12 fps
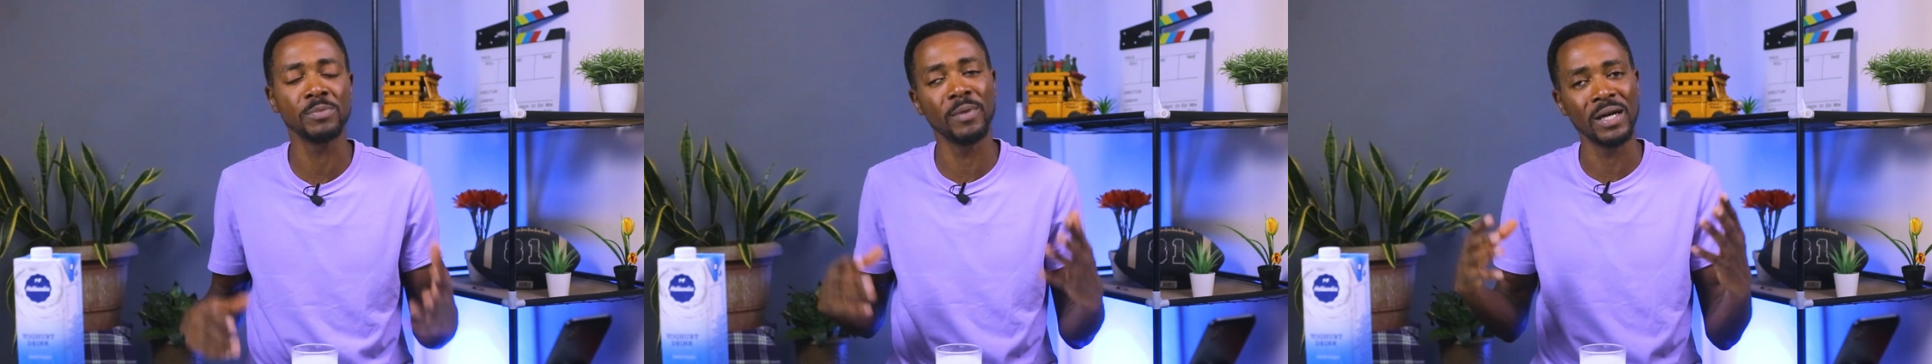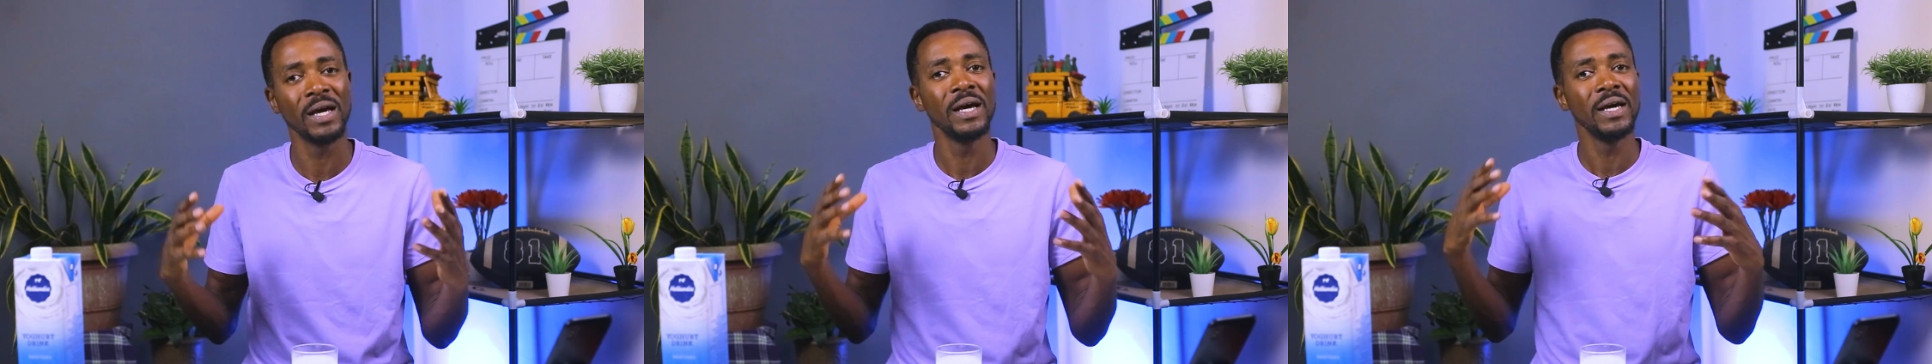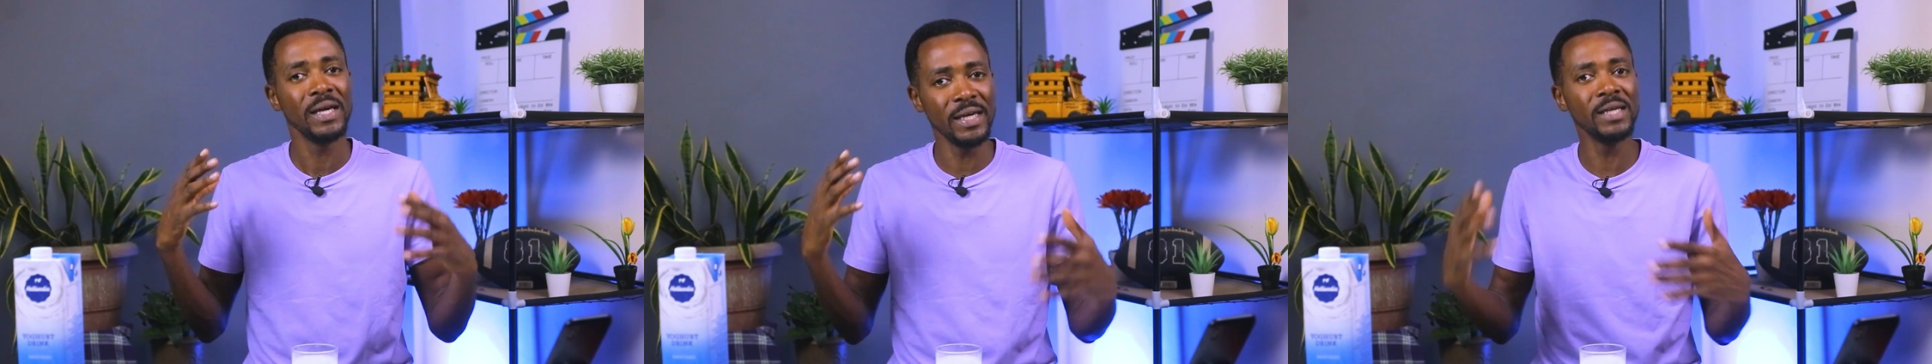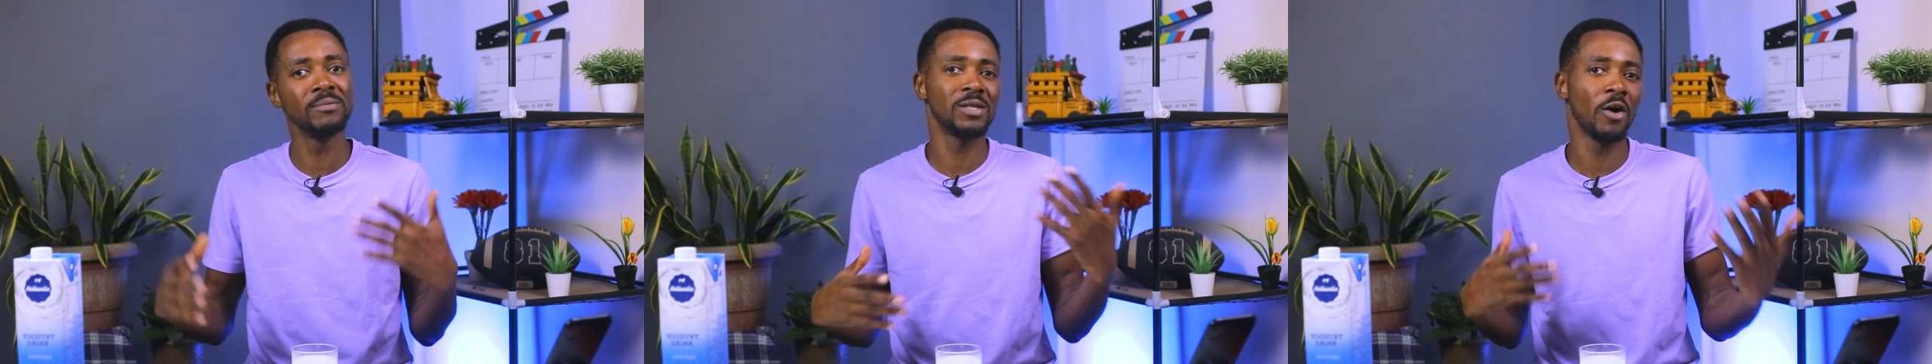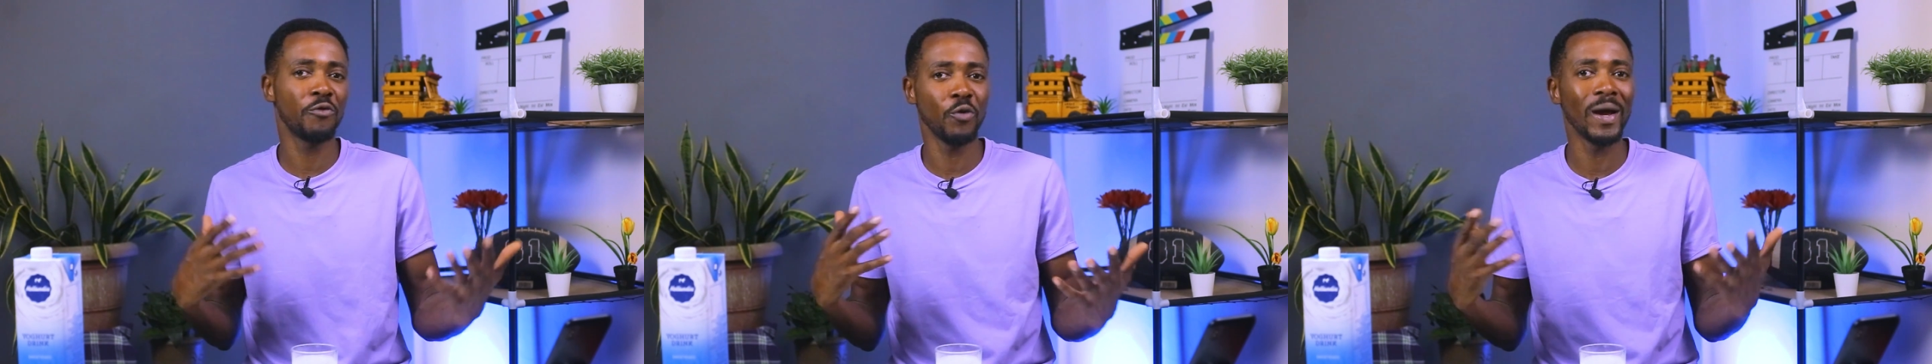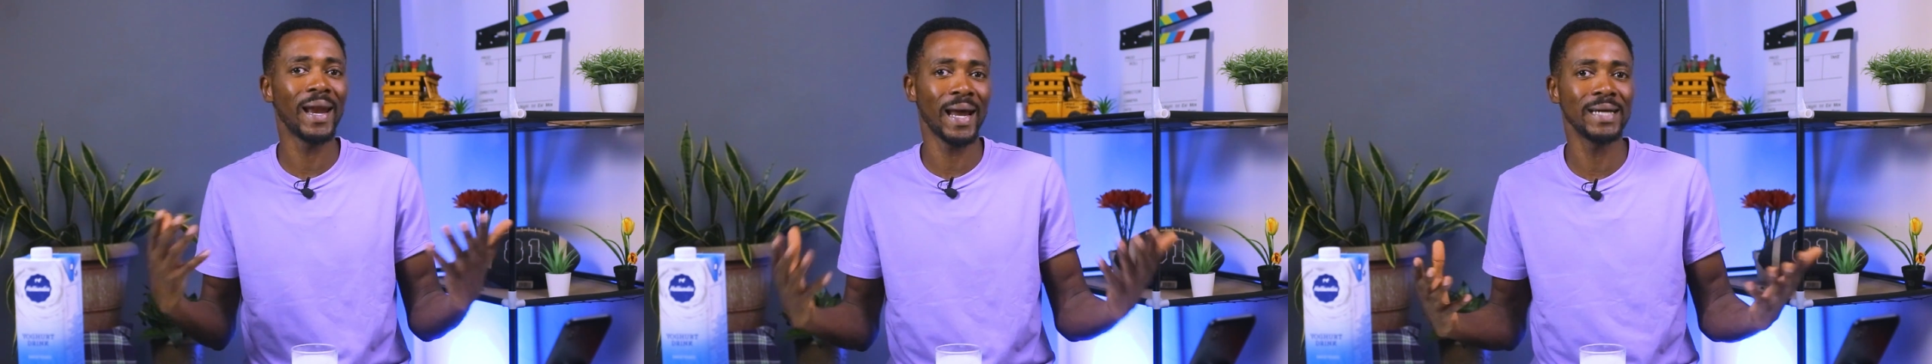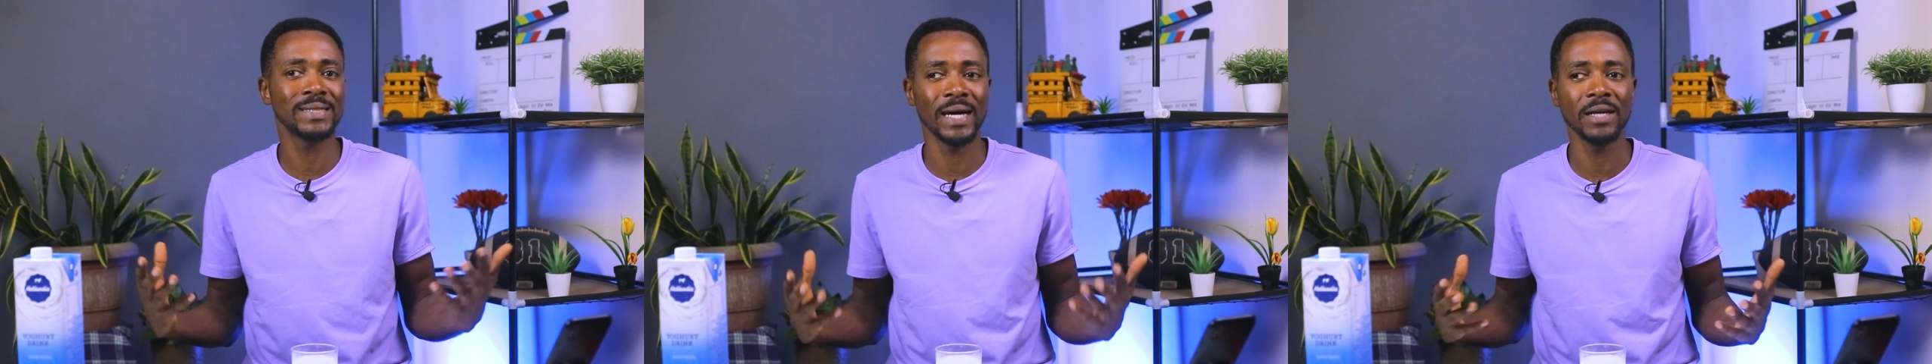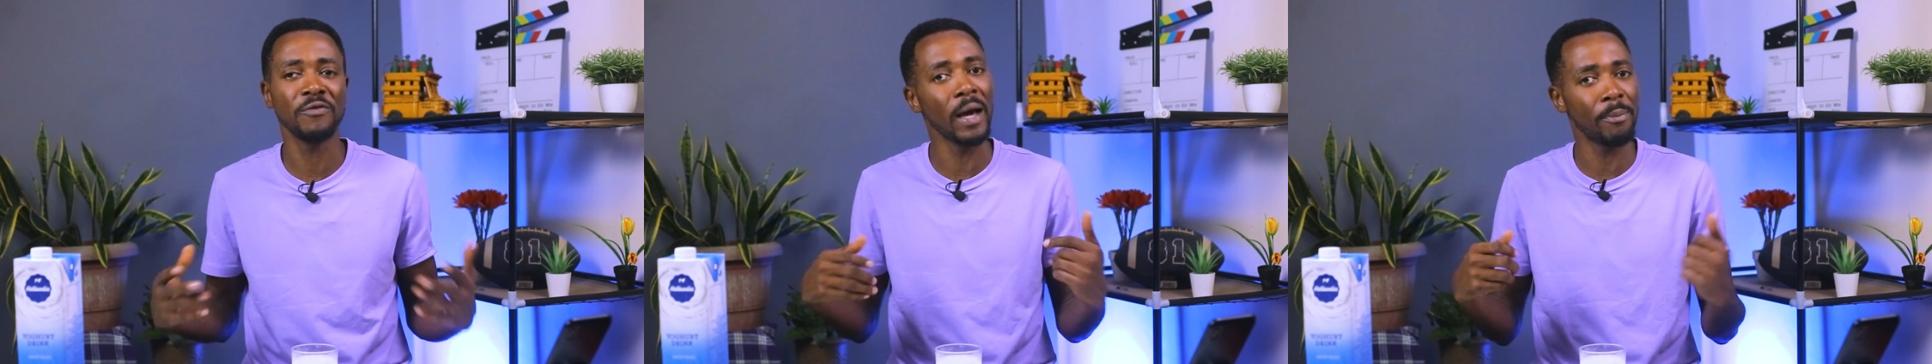But he himself realized
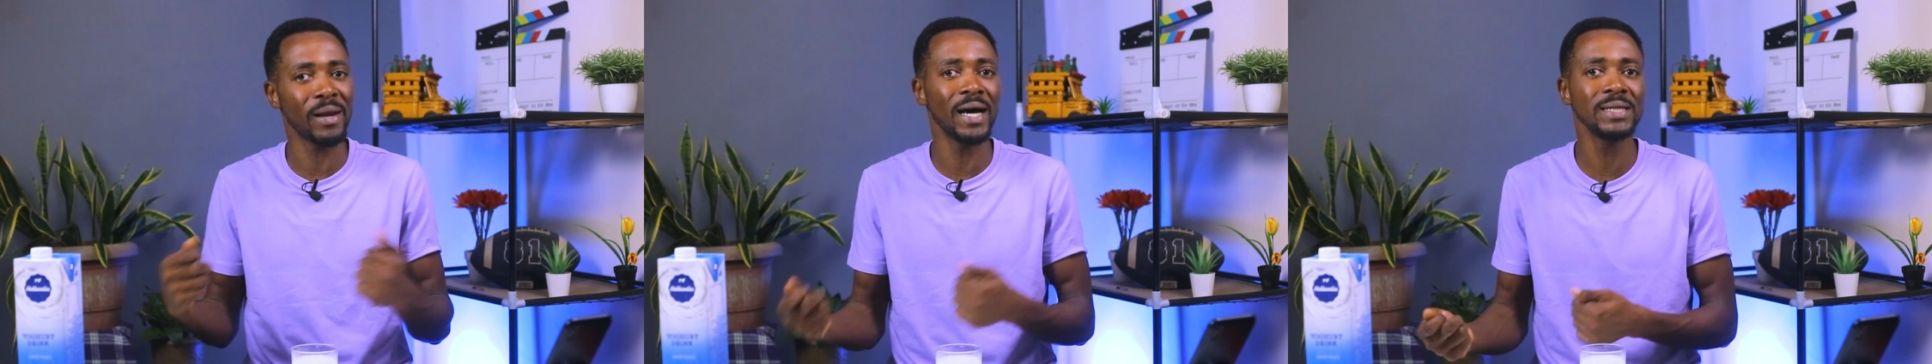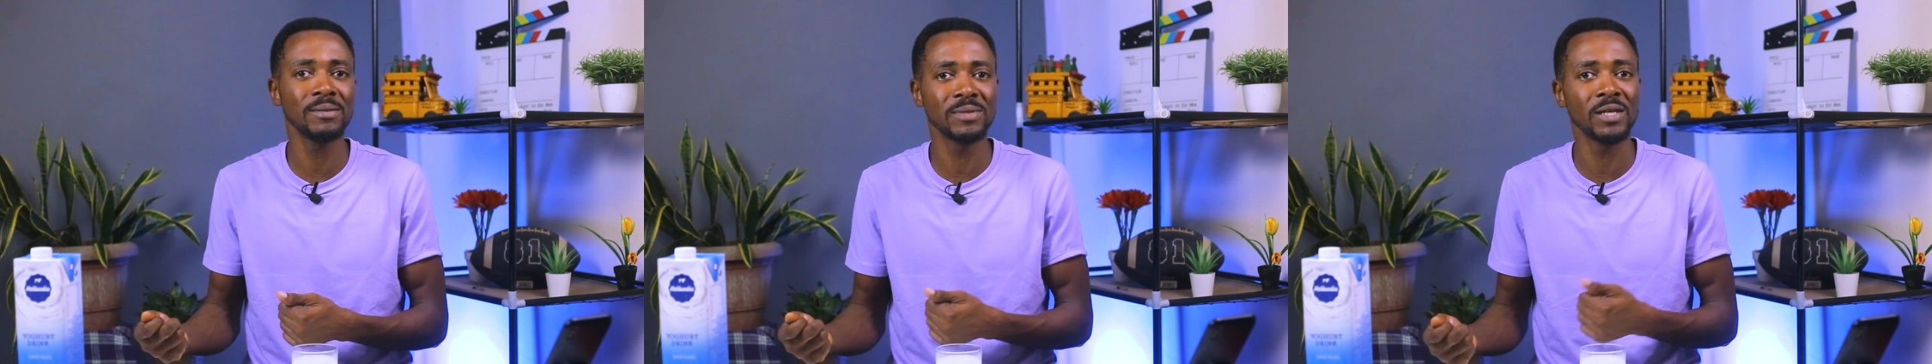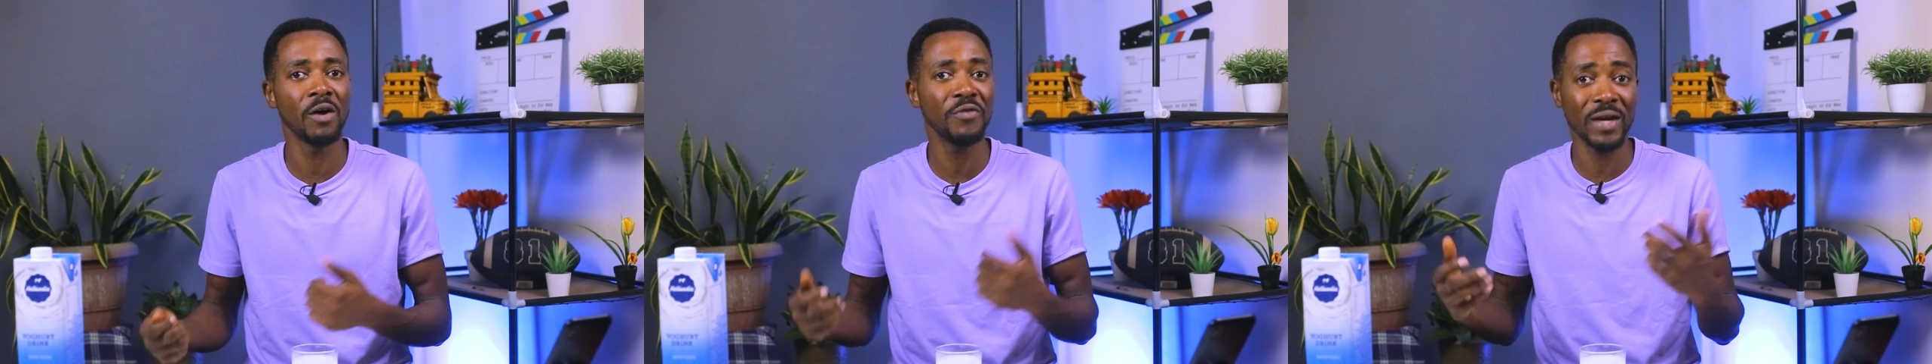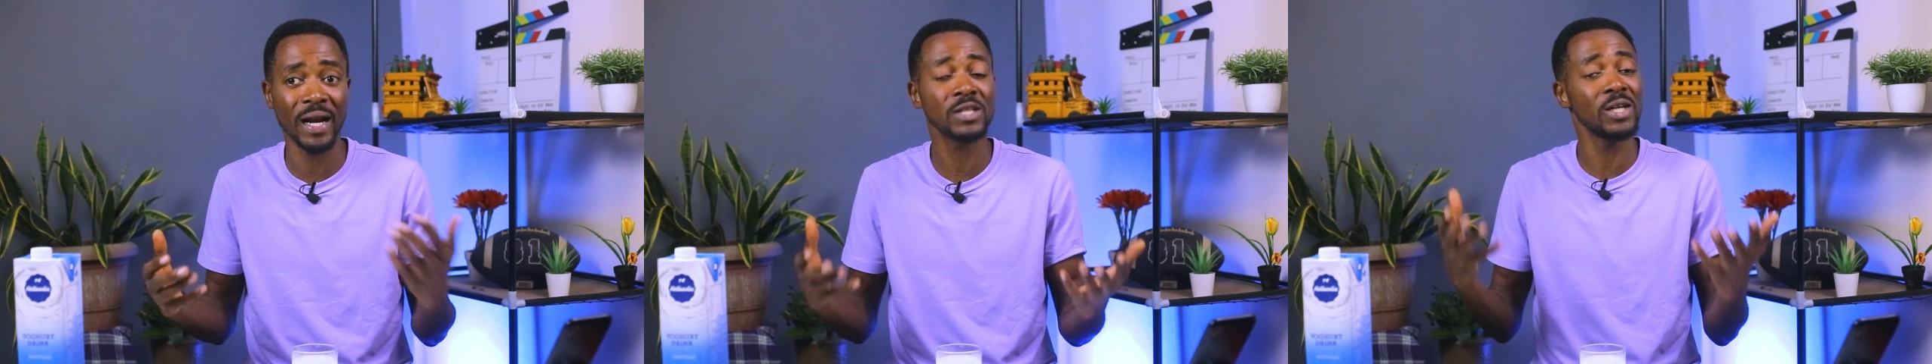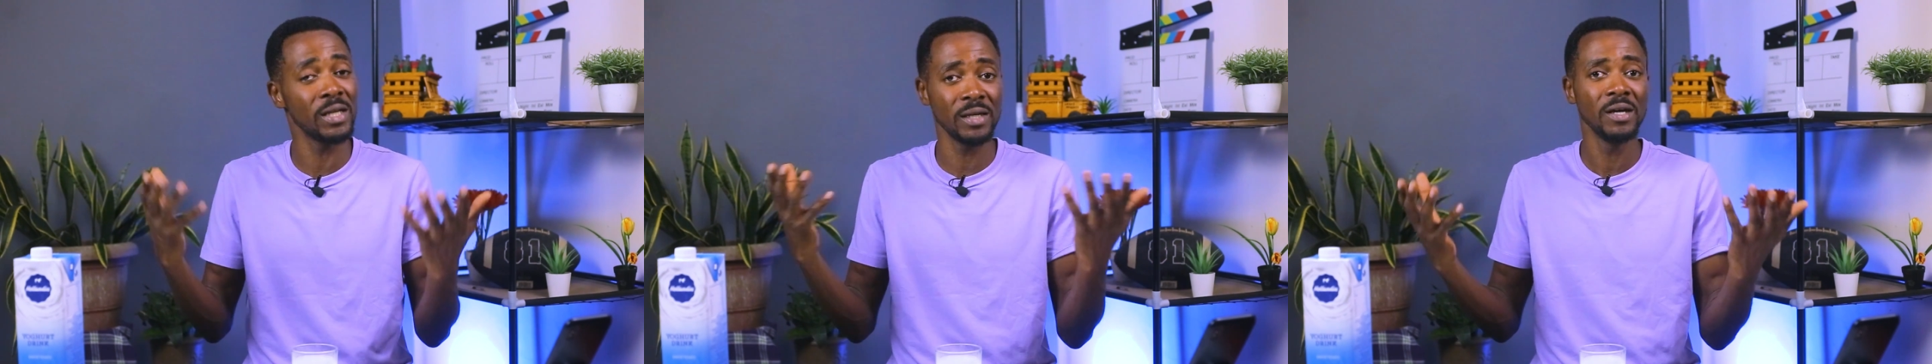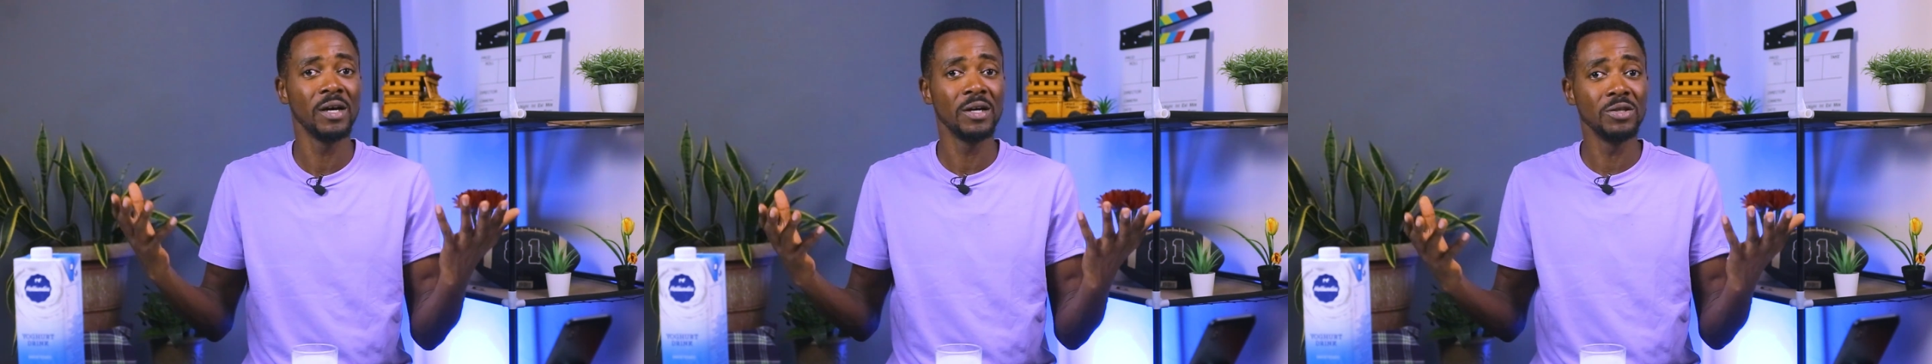that if he applies himself, he can actually